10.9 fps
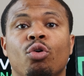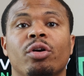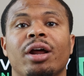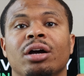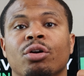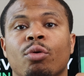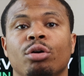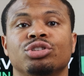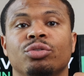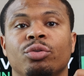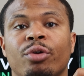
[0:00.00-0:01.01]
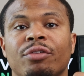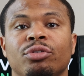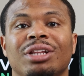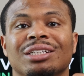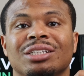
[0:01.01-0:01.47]
or a gross
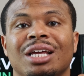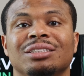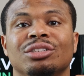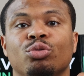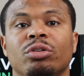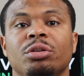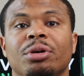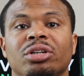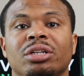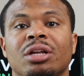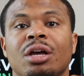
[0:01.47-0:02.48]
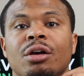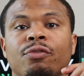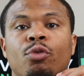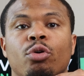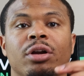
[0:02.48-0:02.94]
revenue that's less than twenty million
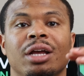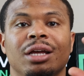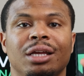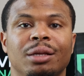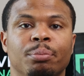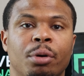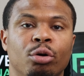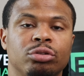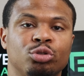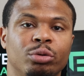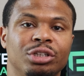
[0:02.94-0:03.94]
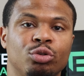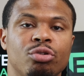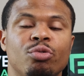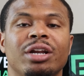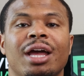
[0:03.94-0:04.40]
dollars for both twenty
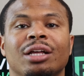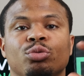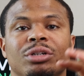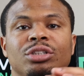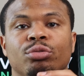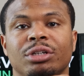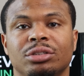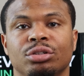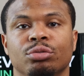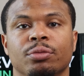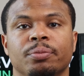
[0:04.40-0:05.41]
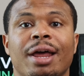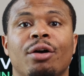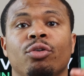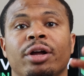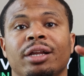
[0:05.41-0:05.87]
twenty-one and twenty twenty-two.
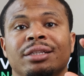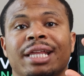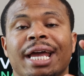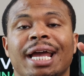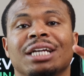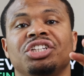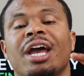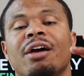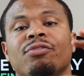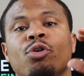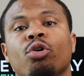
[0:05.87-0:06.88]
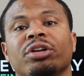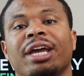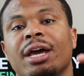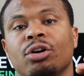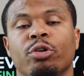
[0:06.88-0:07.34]
Now, they actually have award
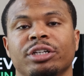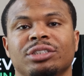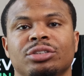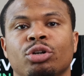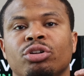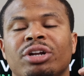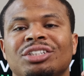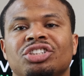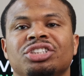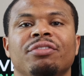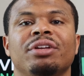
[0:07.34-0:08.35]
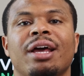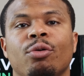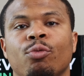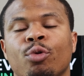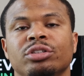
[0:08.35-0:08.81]
categories. So they're not just giving
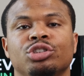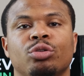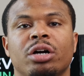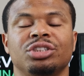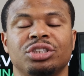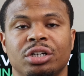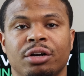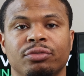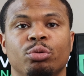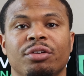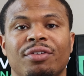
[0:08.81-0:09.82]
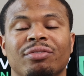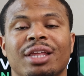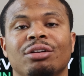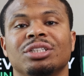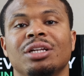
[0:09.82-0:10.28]
out one tranche of twenty-five
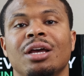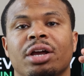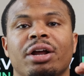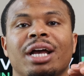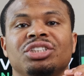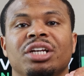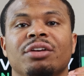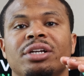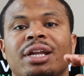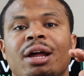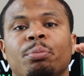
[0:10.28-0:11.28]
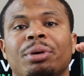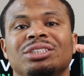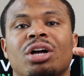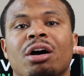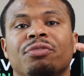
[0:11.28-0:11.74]
thousand. They're actually giving it out
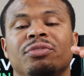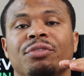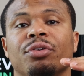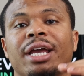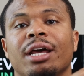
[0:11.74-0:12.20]
based off of different